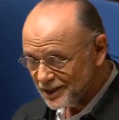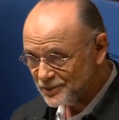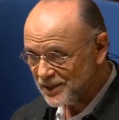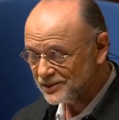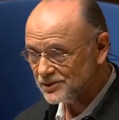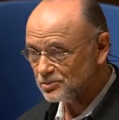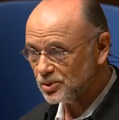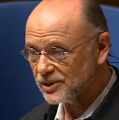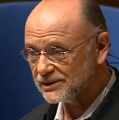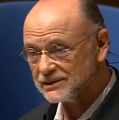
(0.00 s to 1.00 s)
He made the
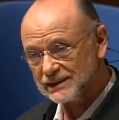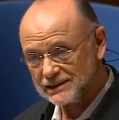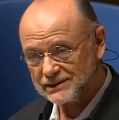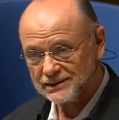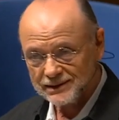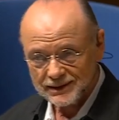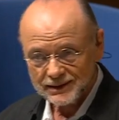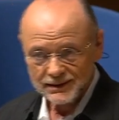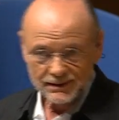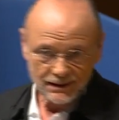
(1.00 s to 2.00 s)
point that
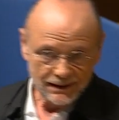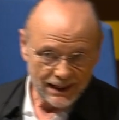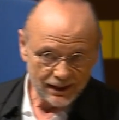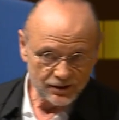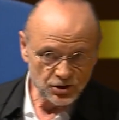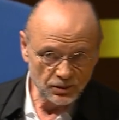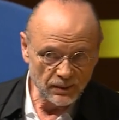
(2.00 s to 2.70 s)
the analogy